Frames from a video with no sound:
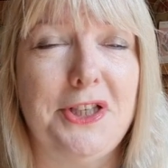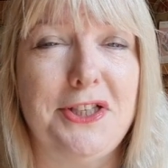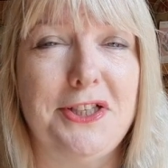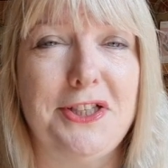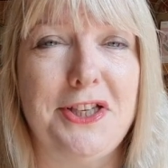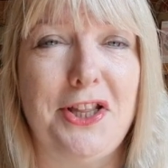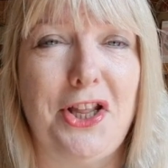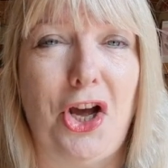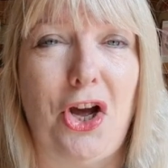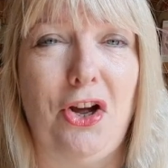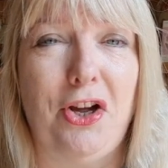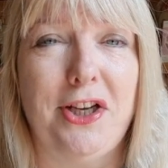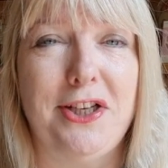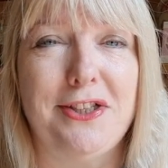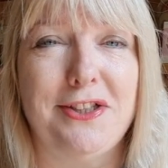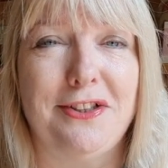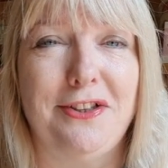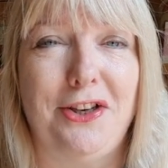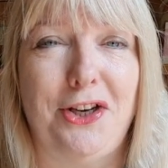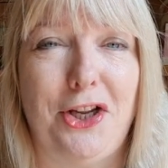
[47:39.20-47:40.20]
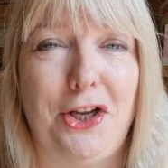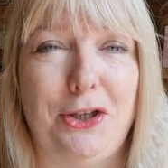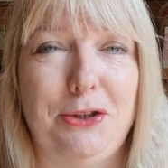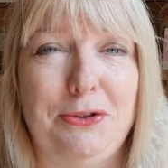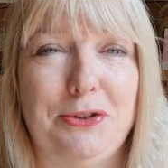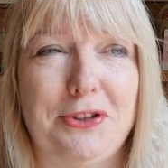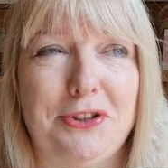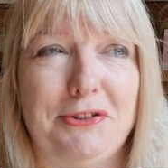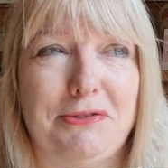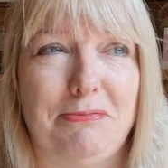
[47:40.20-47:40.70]
See the highs and the
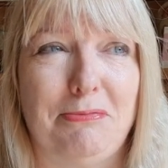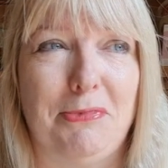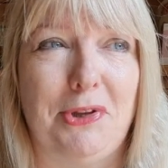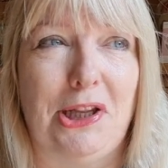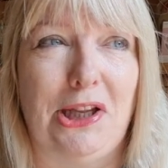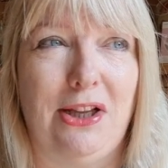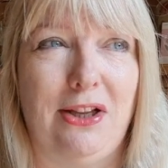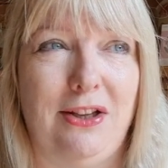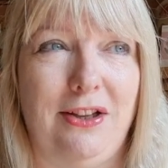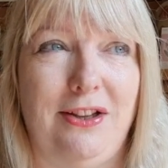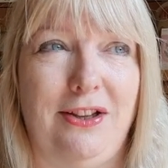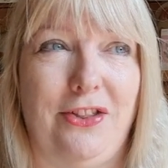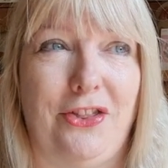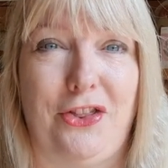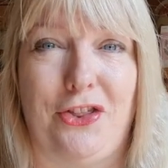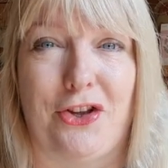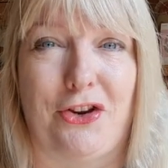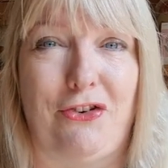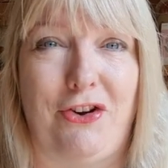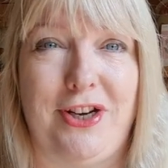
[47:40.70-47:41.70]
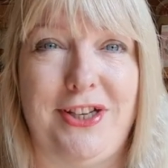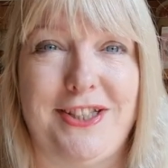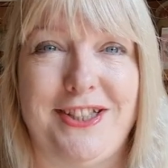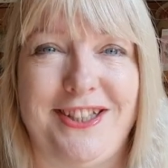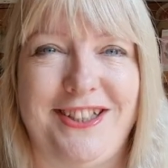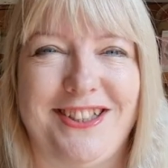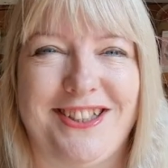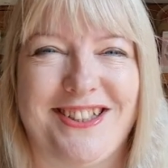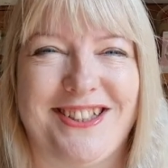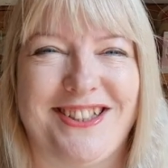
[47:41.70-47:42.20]
lows and the
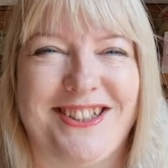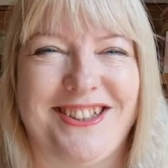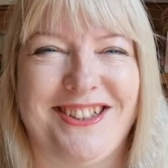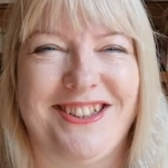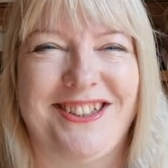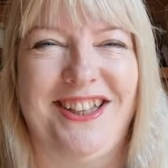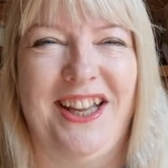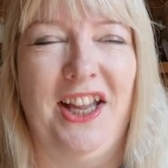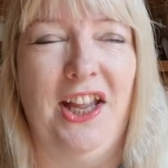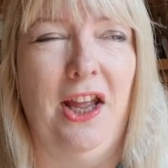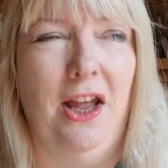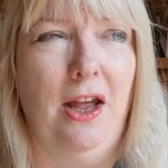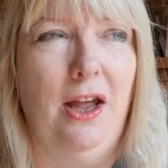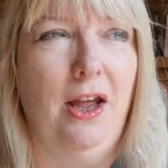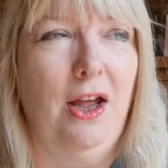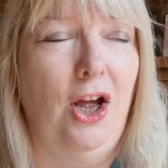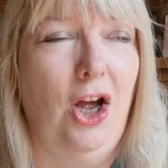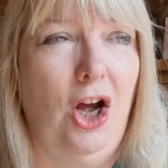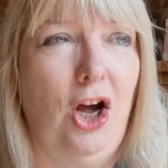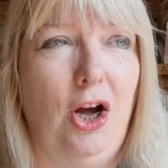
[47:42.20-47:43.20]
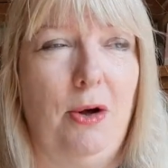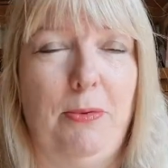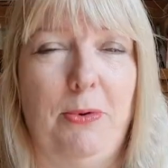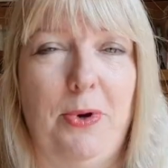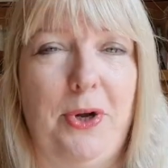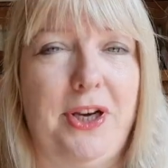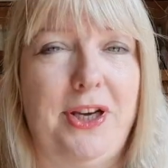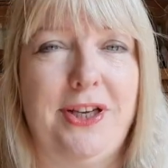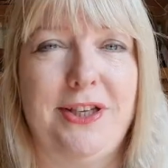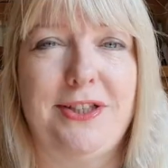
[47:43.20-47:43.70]
craziness. Oh my
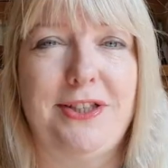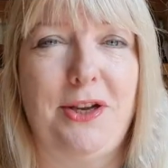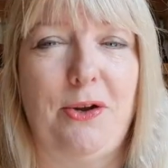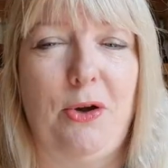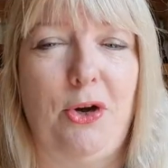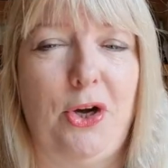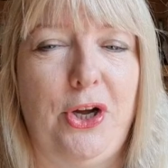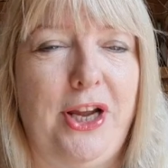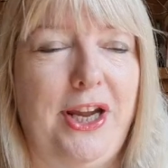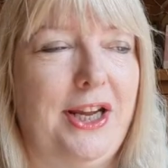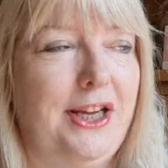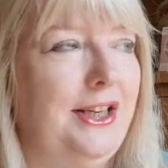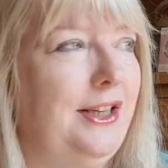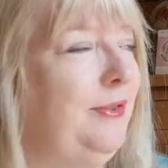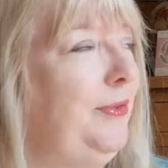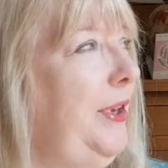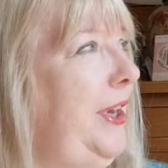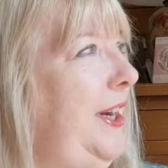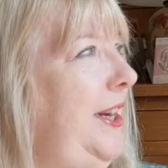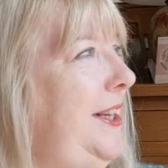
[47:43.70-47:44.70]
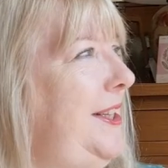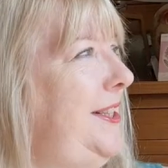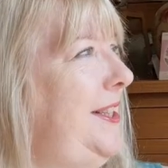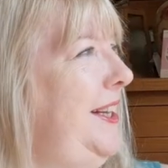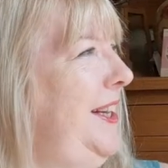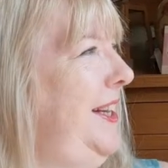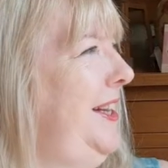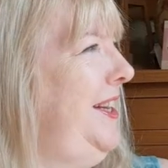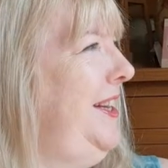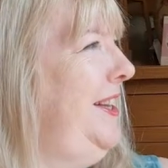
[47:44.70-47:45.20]
word, it's so hot here. It
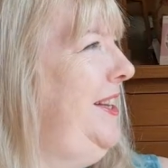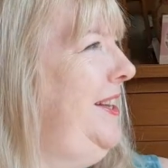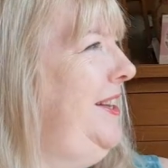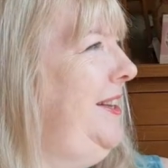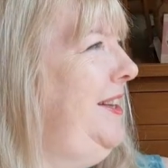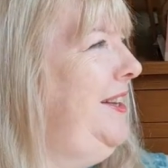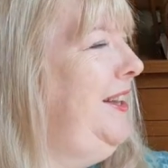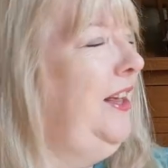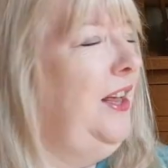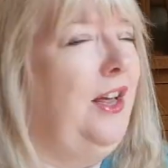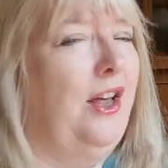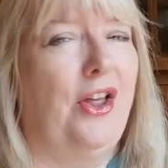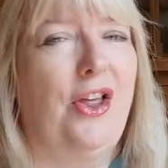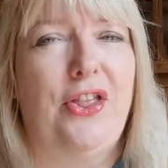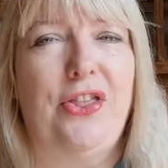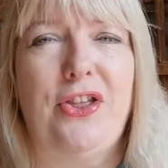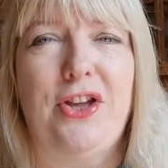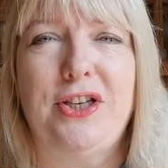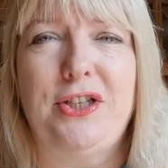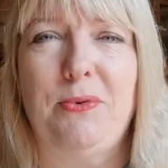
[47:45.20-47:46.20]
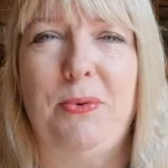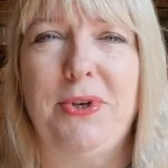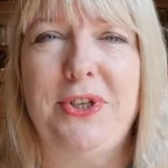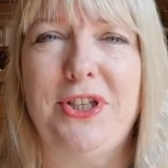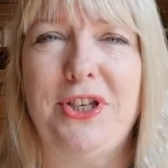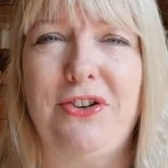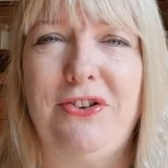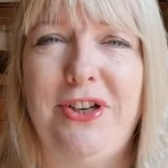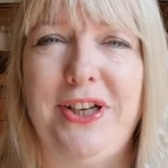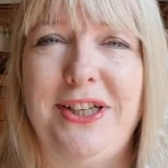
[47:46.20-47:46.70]
is
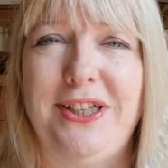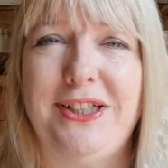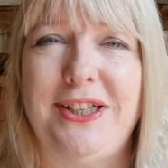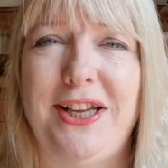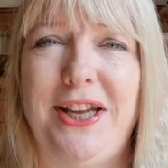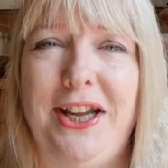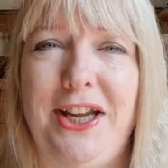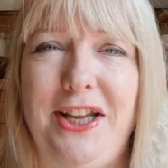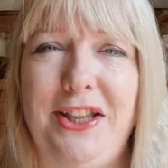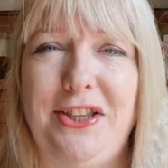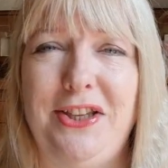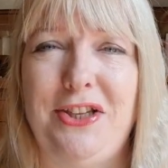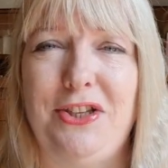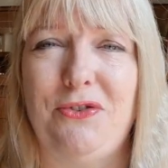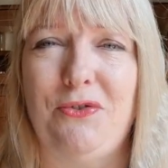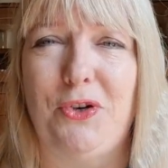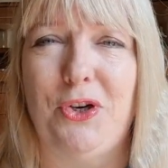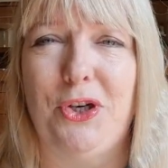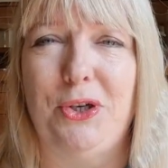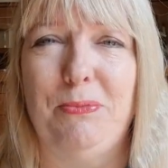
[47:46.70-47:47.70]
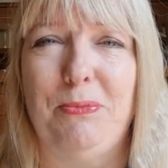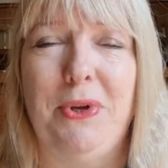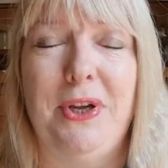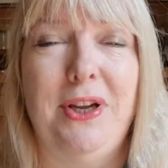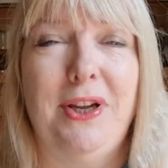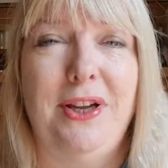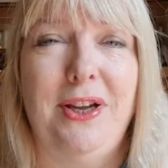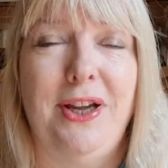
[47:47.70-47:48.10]
31 degrees in this room.